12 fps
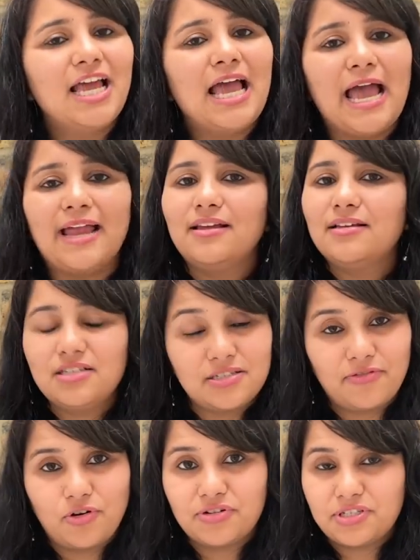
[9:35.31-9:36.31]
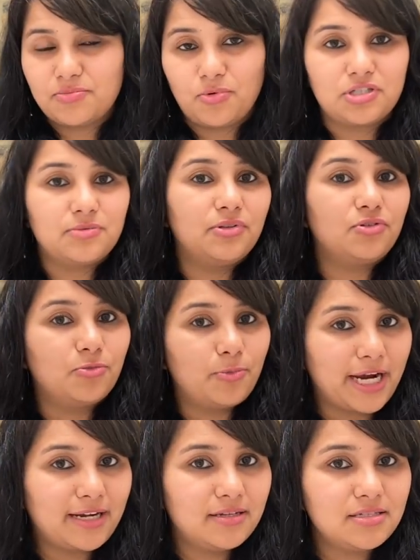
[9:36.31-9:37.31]
And this, of course, is possible through
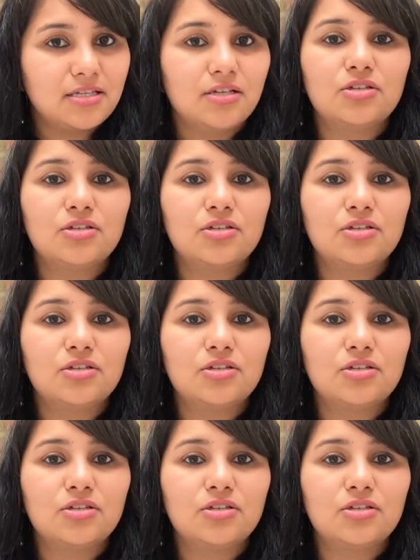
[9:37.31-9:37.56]
practice.